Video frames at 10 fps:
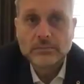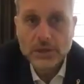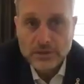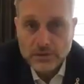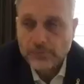
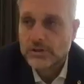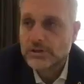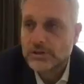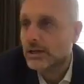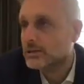That's the first
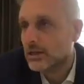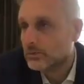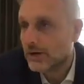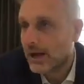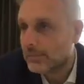stage. That's
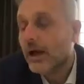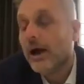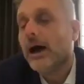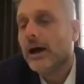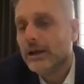what happened.
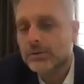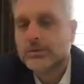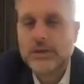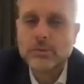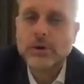I know,
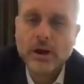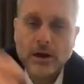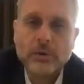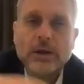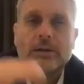today we
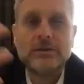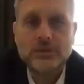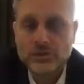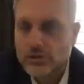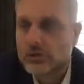go in, this
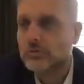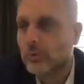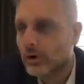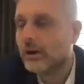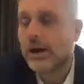is the
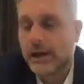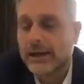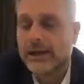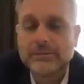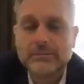shmorg, I
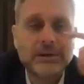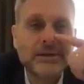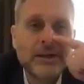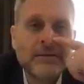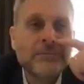get it. But
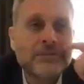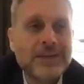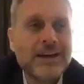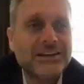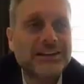
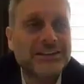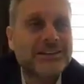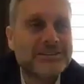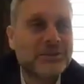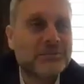technically,
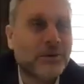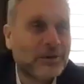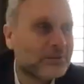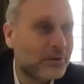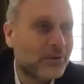that's not
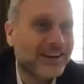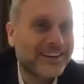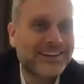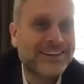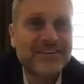part of the wedding.